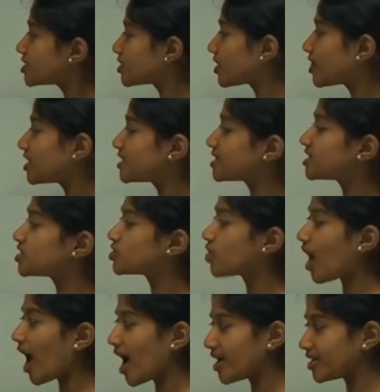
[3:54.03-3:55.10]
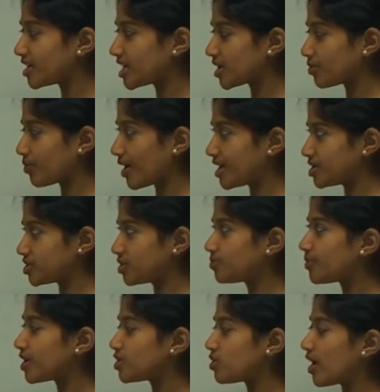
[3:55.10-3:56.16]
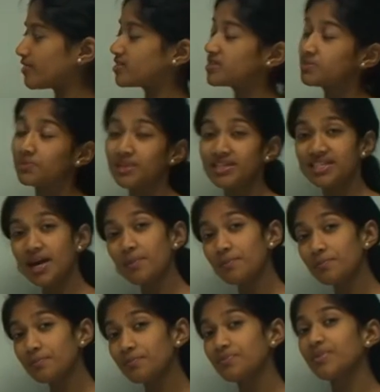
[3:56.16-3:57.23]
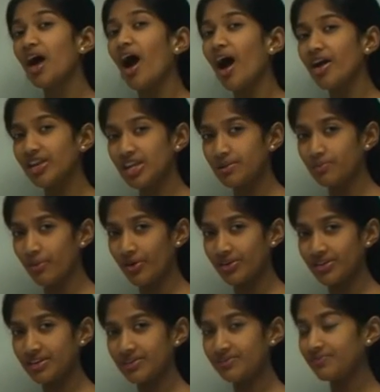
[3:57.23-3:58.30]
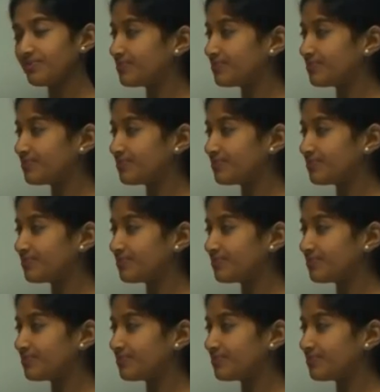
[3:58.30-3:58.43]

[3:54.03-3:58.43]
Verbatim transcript: So this is your ionic equation where you have split up the ionic bond.